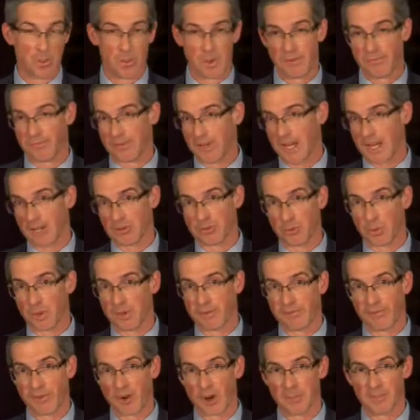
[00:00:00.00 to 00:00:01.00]
we financed
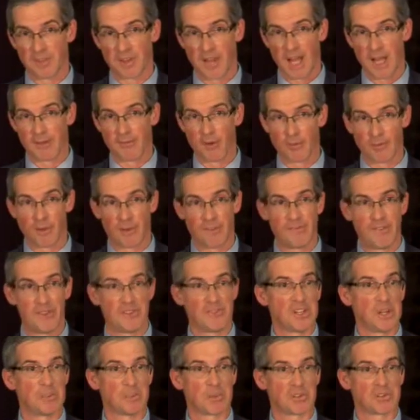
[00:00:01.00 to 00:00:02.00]
wind farms that have over
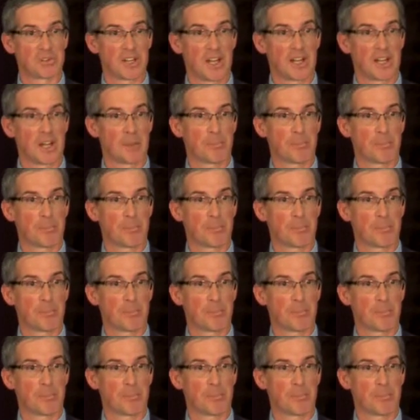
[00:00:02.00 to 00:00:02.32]
50%